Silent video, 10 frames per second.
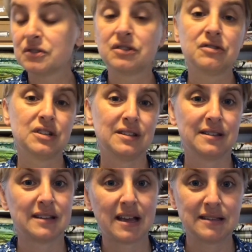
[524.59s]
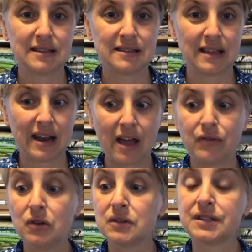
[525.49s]
They're just the sizes that I've
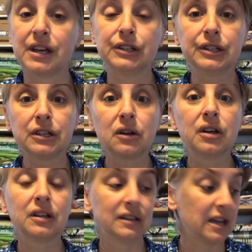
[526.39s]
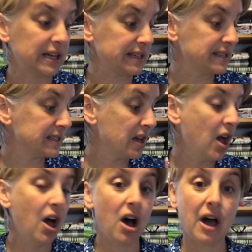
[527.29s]
used that look nice
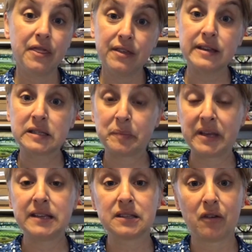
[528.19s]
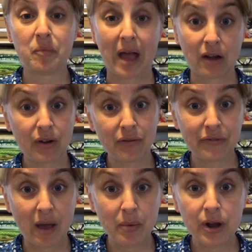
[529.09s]
on this piece of background
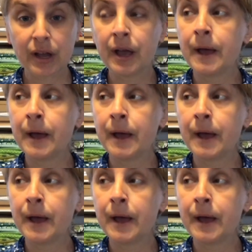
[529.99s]
fabric.